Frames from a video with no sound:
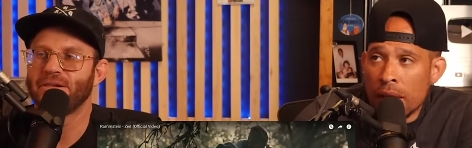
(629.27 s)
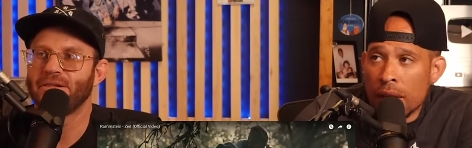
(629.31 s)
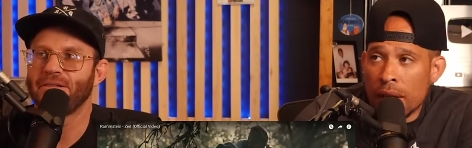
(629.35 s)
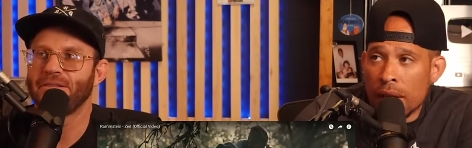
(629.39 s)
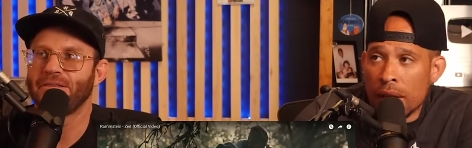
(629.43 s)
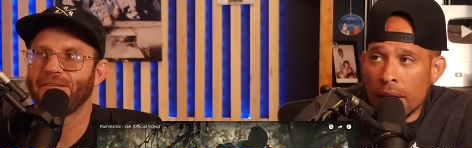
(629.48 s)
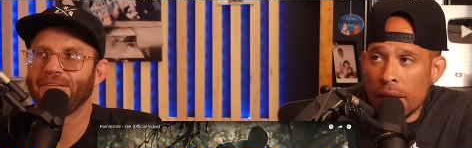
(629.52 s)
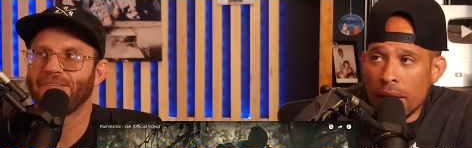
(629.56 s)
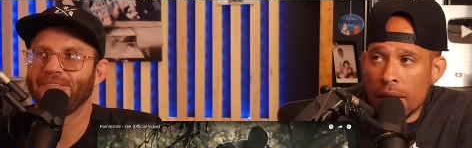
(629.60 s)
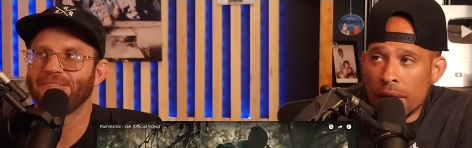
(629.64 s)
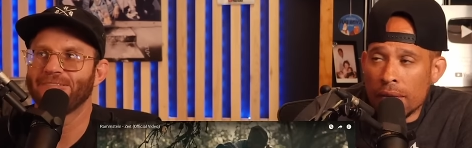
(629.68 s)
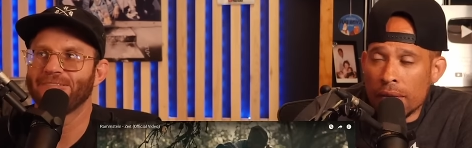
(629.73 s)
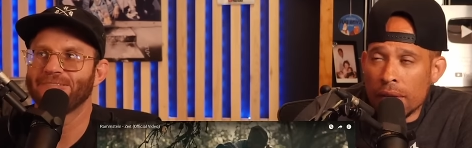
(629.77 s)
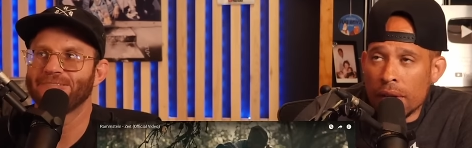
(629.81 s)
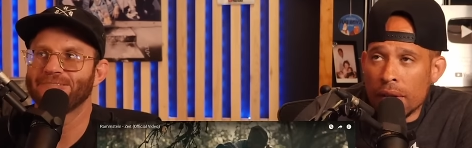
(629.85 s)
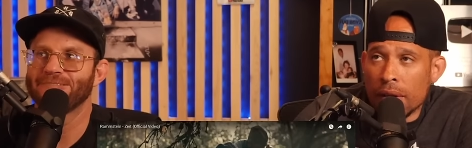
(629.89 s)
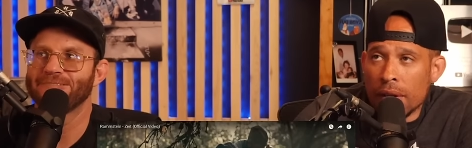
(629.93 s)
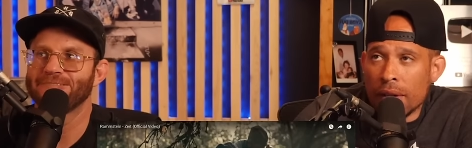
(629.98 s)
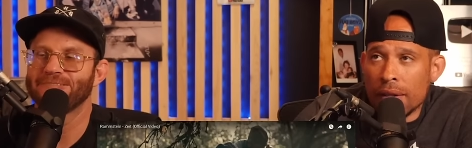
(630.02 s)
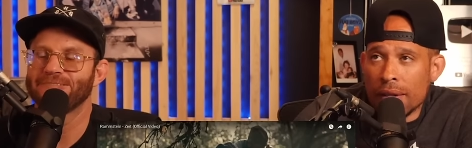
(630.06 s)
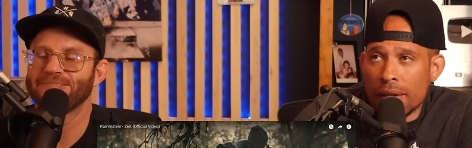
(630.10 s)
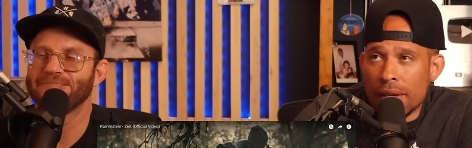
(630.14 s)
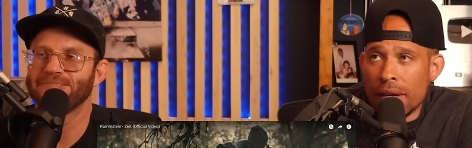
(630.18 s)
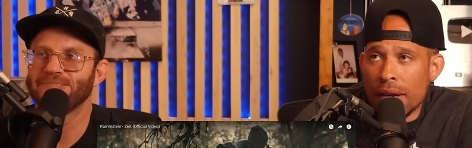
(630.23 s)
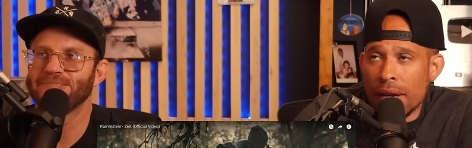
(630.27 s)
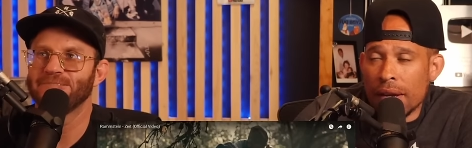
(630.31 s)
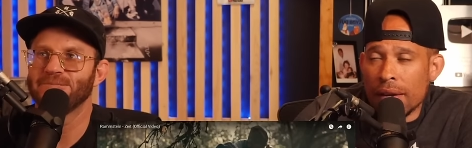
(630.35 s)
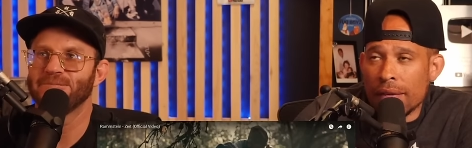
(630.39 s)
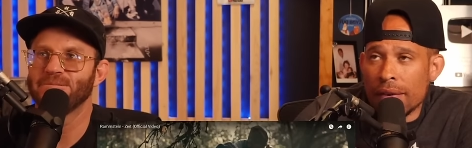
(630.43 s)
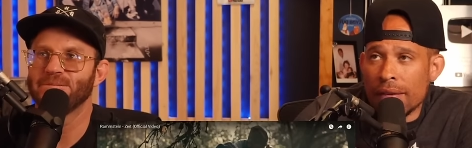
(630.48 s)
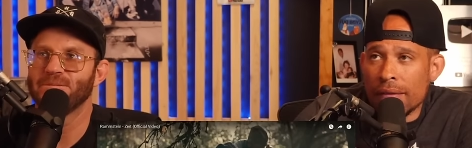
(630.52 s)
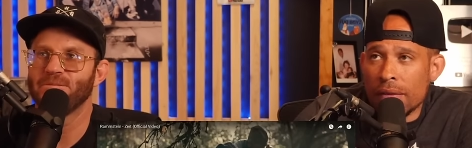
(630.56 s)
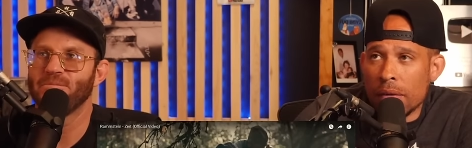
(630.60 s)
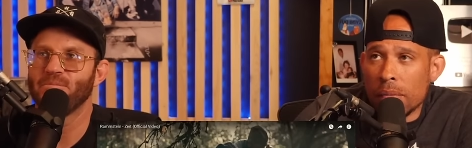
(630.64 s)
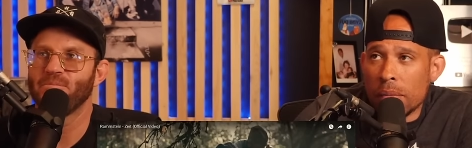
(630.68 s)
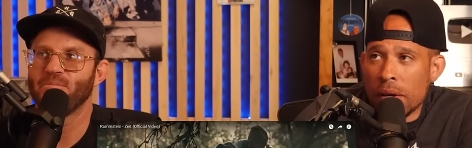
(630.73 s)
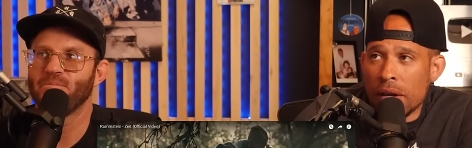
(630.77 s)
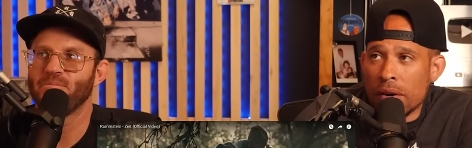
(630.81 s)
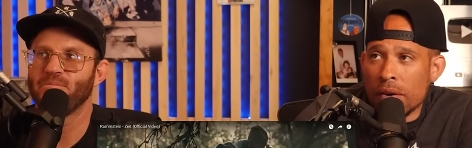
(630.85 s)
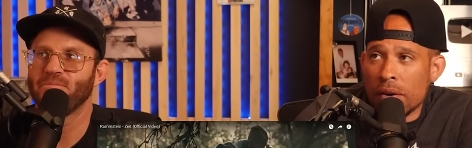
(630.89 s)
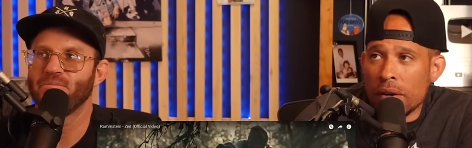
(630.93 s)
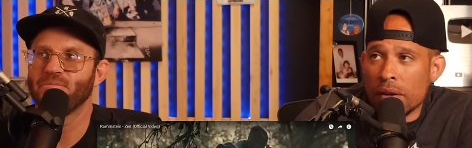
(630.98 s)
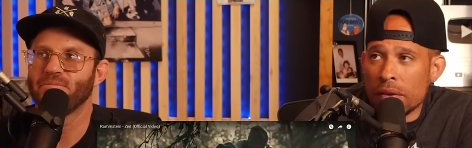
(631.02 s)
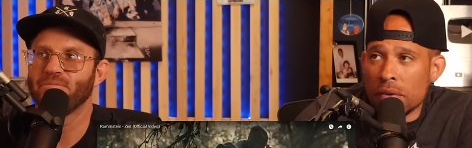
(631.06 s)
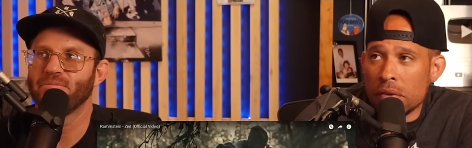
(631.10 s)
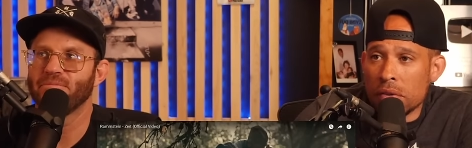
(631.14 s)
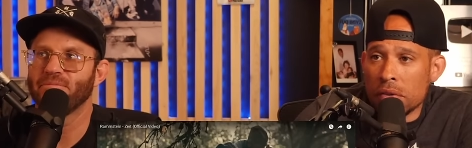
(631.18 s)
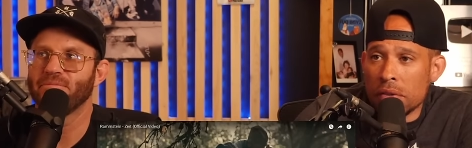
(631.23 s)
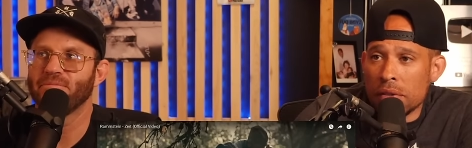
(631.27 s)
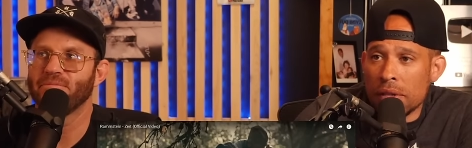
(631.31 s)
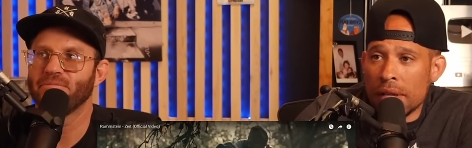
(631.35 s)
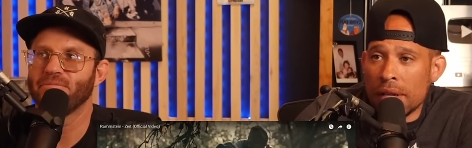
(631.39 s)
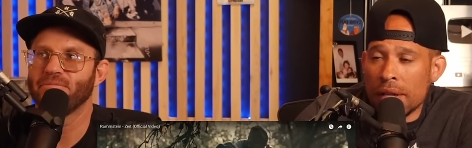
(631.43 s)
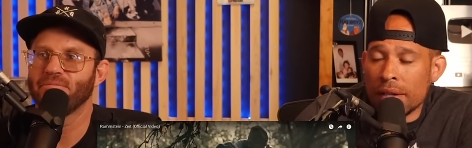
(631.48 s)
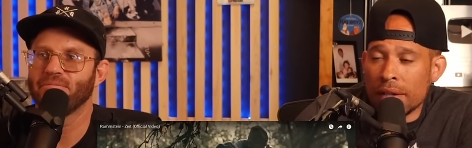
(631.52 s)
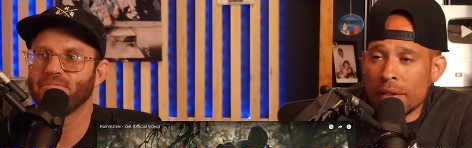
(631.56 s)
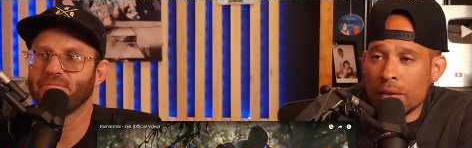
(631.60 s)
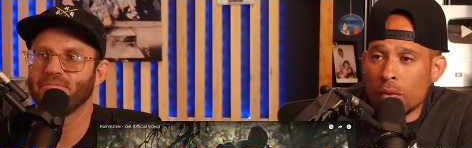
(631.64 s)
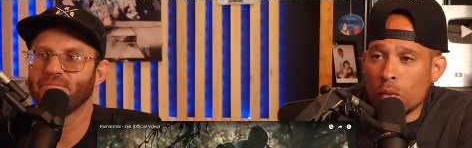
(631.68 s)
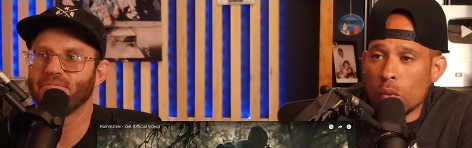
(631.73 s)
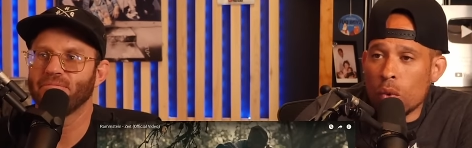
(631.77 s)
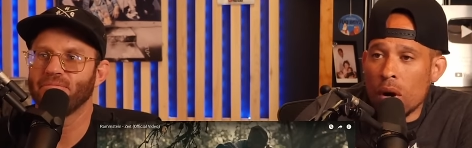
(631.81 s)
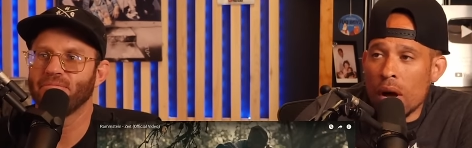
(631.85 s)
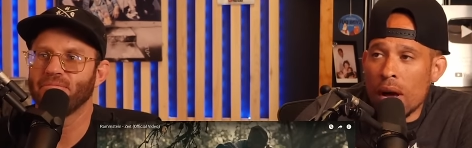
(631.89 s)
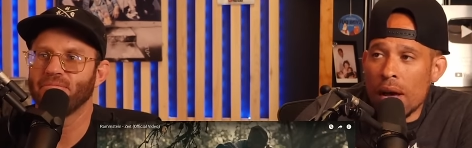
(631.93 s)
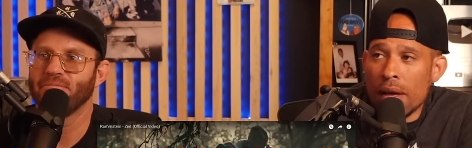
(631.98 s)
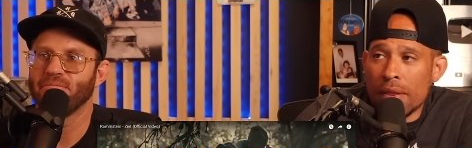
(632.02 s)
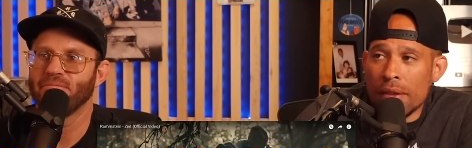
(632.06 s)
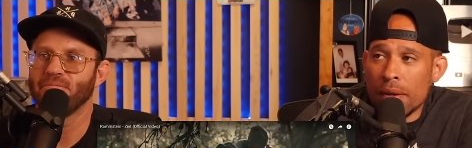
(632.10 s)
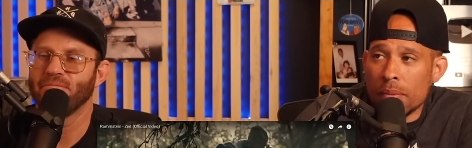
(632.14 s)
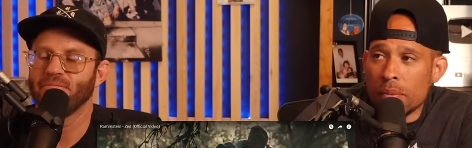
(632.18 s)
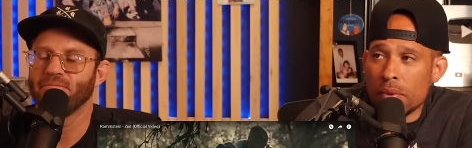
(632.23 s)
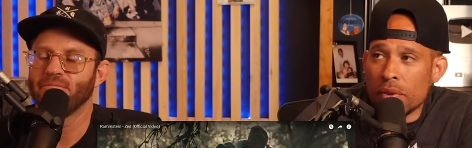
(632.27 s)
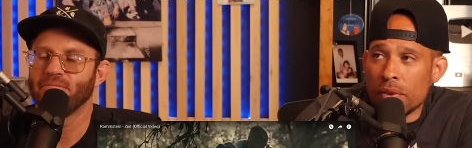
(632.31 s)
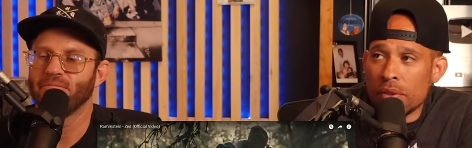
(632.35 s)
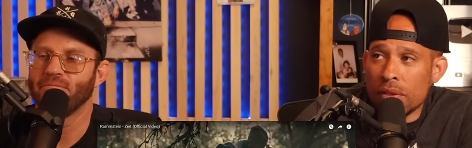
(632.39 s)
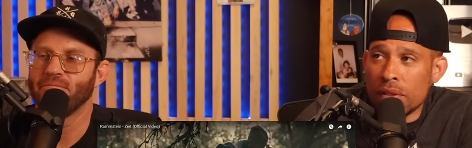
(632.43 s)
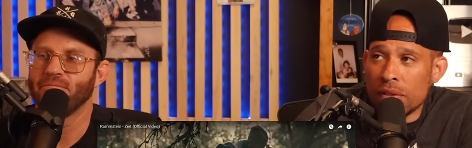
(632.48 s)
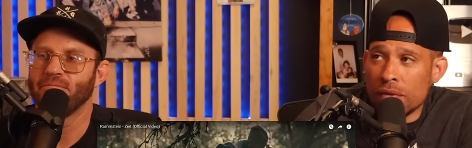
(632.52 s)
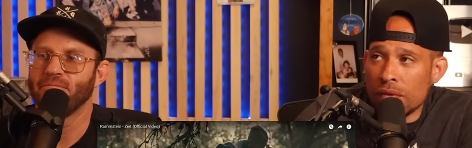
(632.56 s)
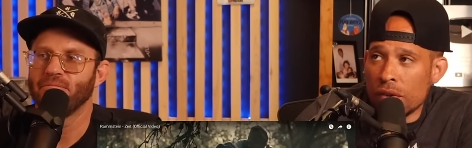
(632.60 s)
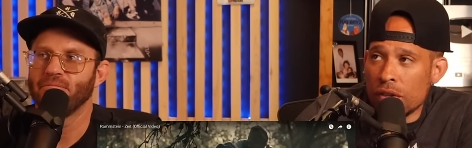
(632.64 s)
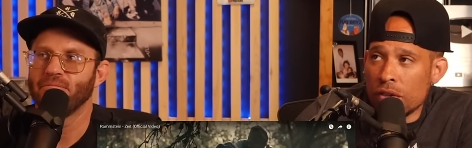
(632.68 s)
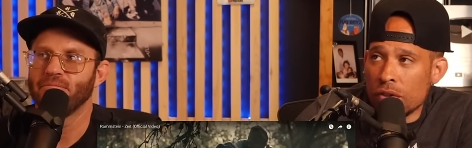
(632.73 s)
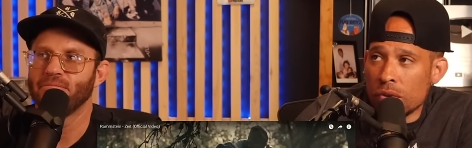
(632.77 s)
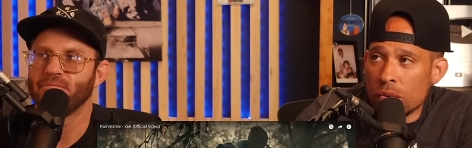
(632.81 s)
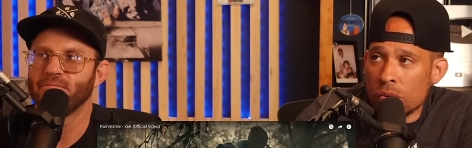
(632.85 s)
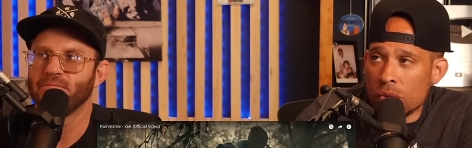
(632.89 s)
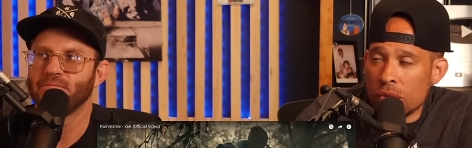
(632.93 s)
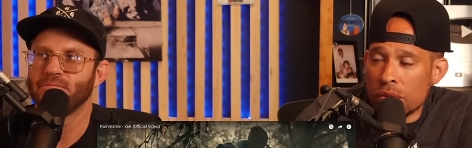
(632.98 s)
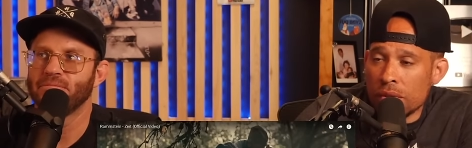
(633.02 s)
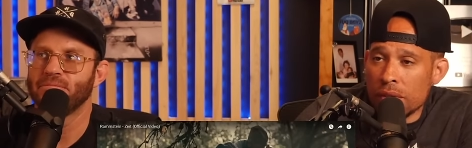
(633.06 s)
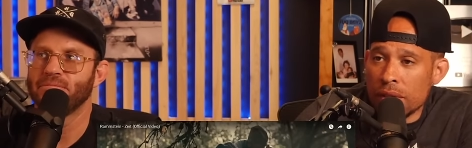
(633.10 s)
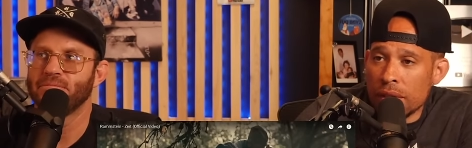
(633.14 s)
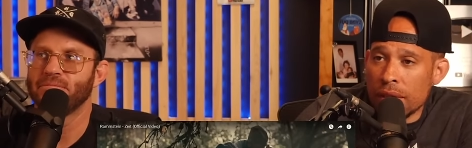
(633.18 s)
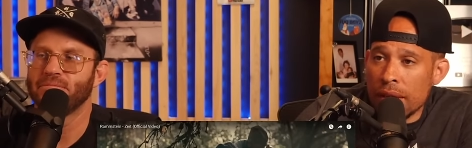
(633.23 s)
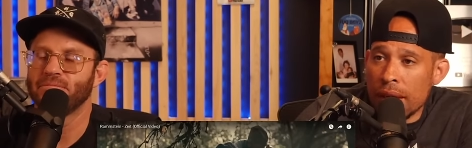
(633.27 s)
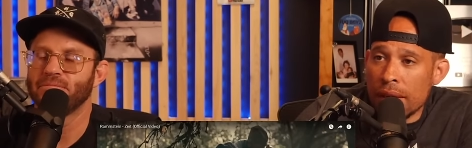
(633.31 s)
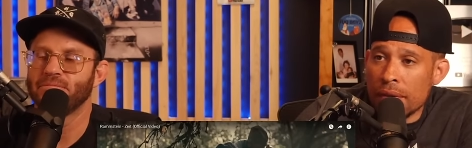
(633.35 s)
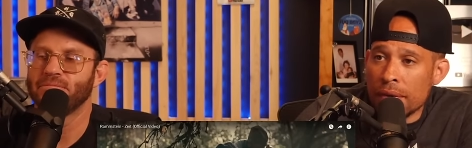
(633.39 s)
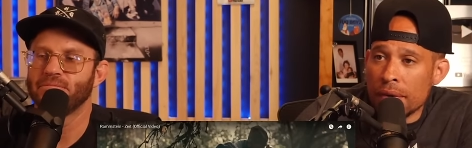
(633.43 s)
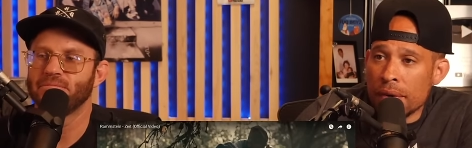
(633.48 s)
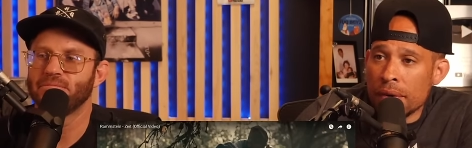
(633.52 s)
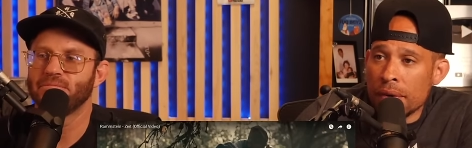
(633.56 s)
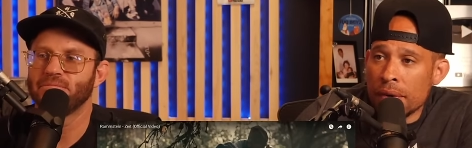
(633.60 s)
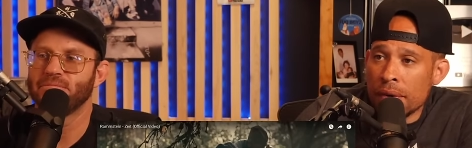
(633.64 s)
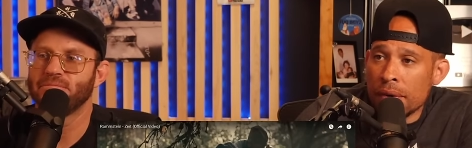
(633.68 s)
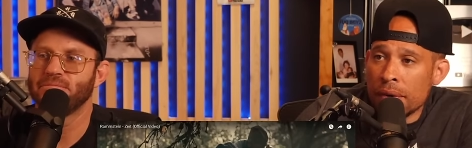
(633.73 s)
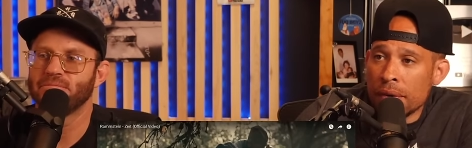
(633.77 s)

Speaker 1: and, the uh, kind of have a better understanding of why they put these visuals together.